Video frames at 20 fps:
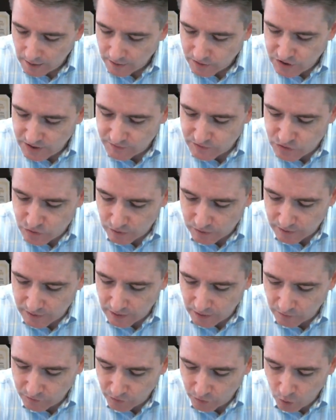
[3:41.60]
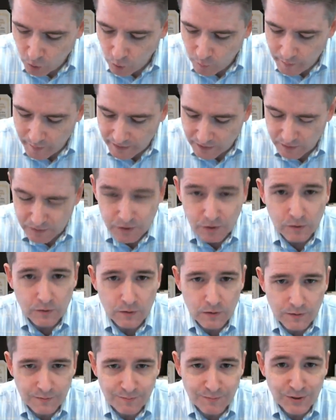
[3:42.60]
Chief Instructor Nelson opened a
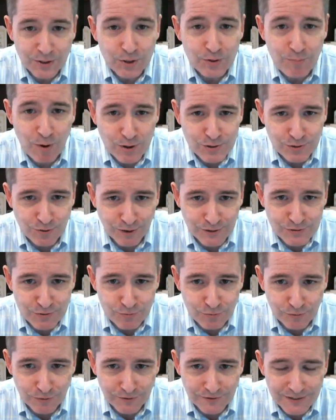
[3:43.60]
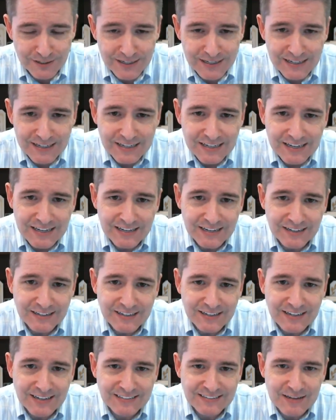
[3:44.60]
little martial arts school in
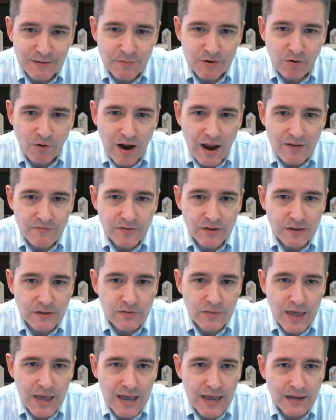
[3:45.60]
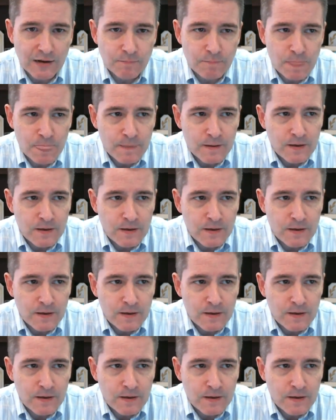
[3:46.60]
a demographic that